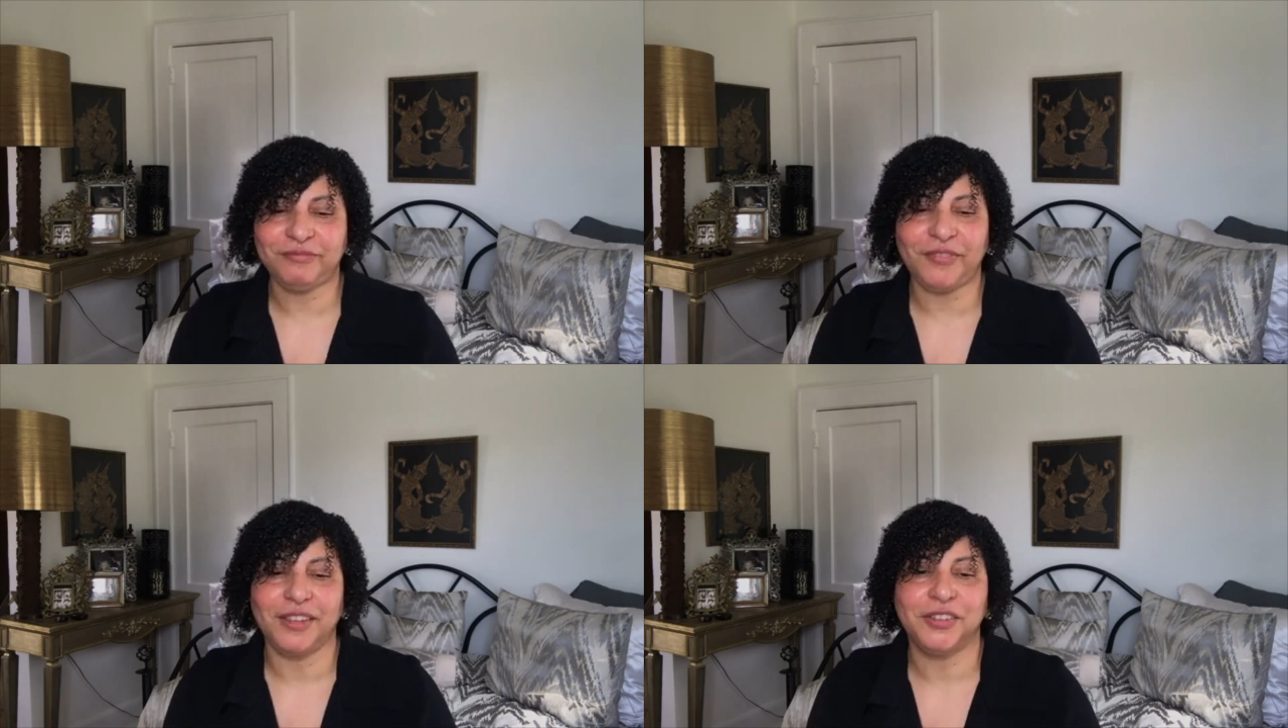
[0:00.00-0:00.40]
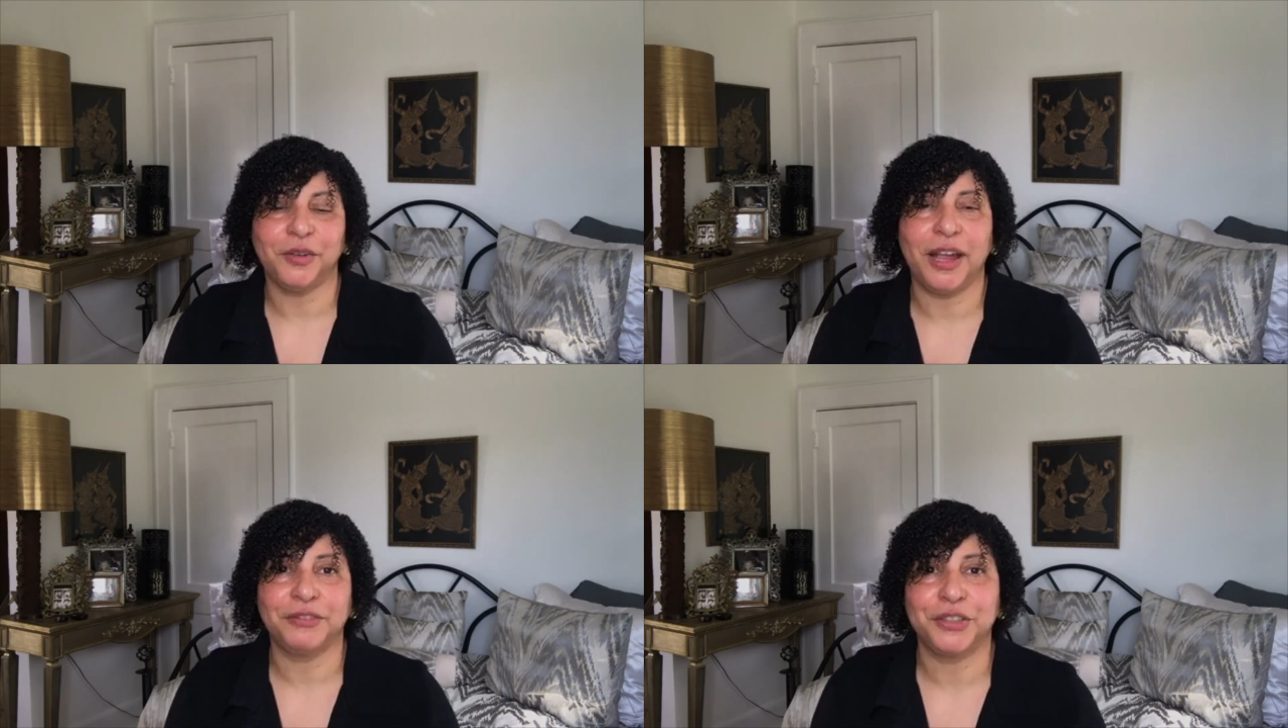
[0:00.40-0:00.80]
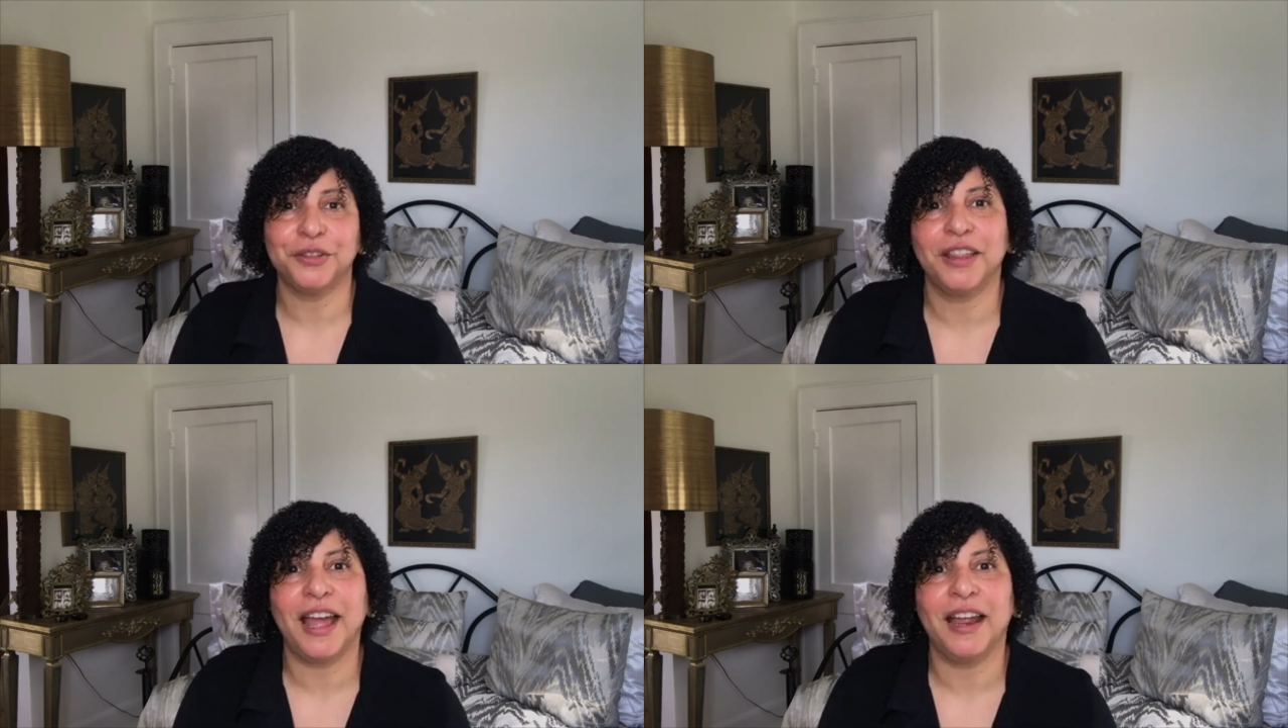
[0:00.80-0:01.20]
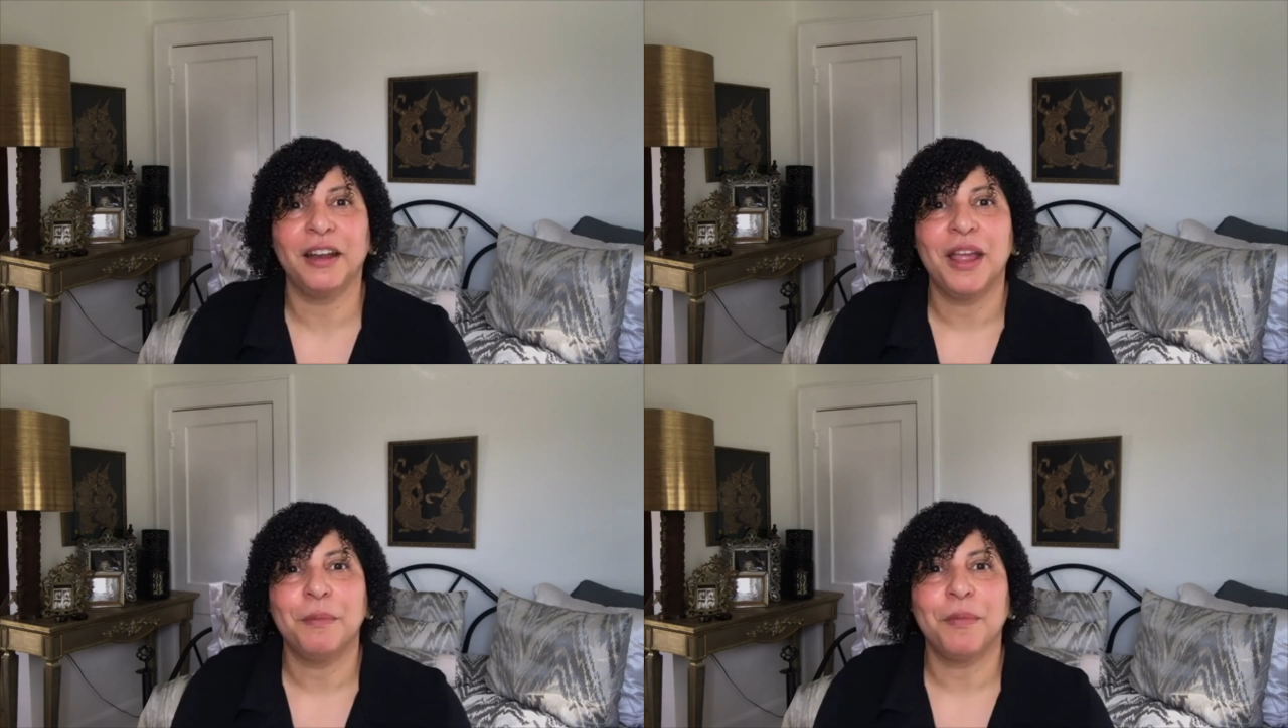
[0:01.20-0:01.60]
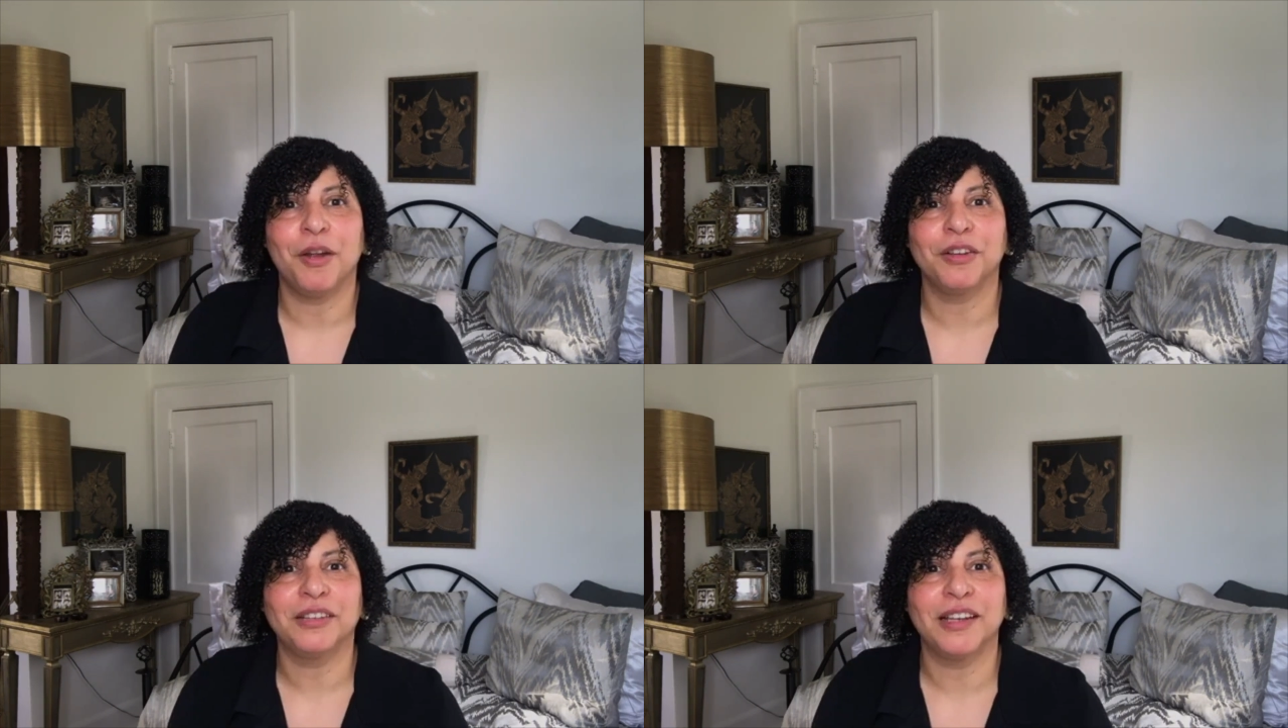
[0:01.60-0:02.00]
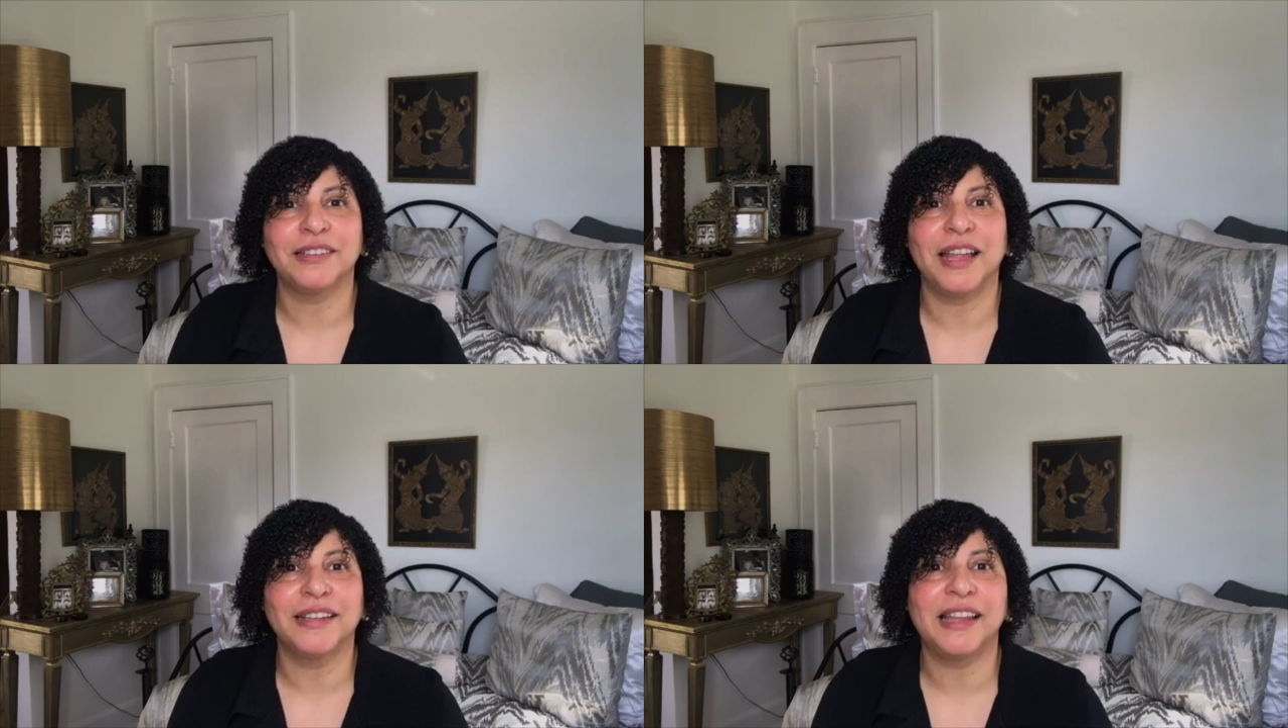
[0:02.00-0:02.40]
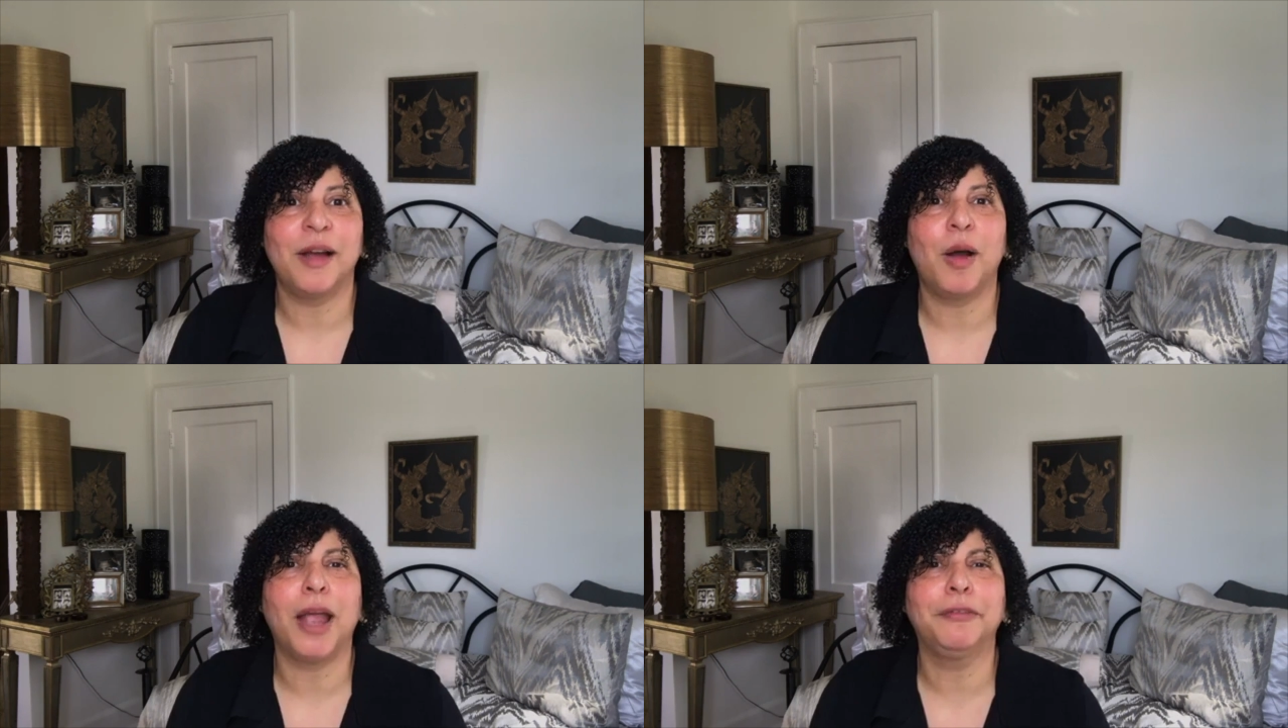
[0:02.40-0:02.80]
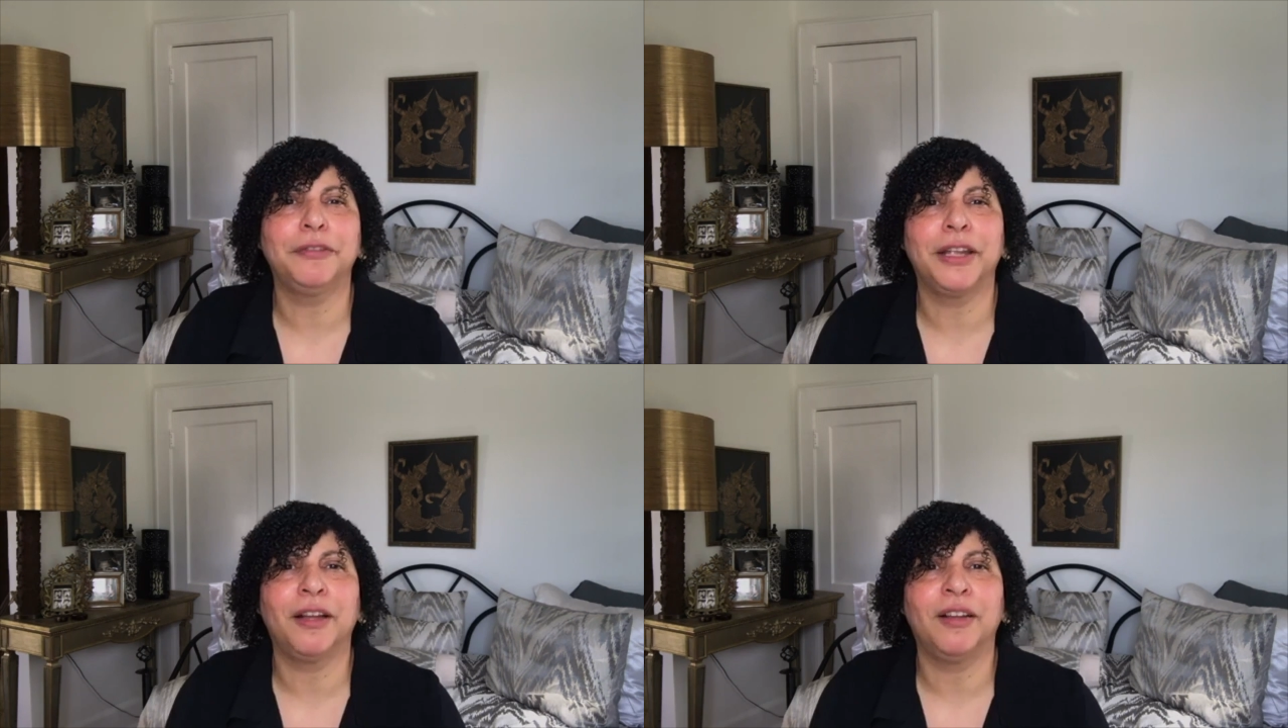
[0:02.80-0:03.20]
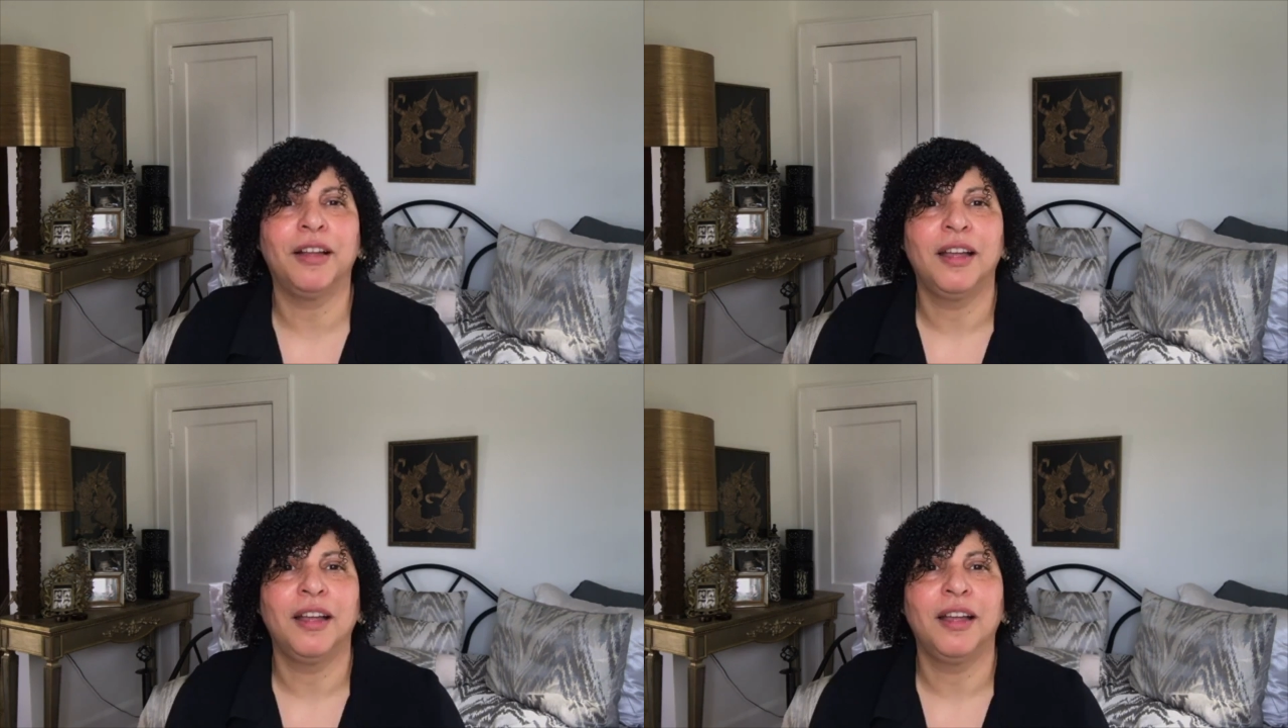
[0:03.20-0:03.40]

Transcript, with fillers: So I have to do that. Meryl says that's how I feel.